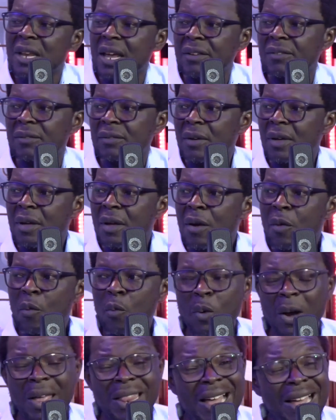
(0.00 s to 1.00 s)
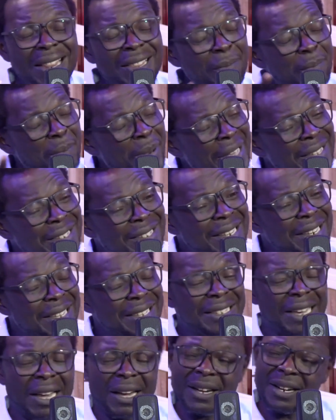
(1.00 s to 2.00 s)
life, whether the person
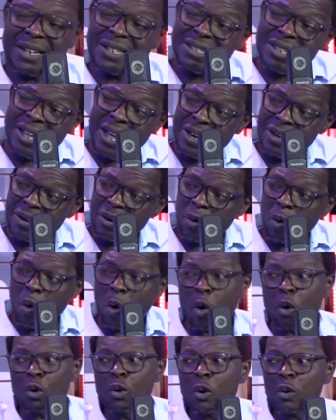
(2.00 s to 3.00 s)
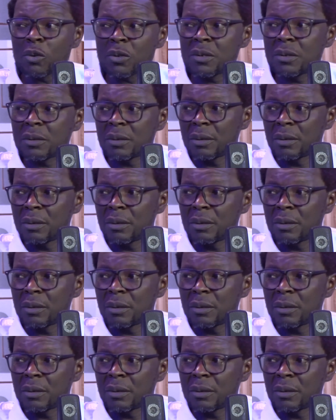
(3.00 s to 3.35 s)
is a Christian or not.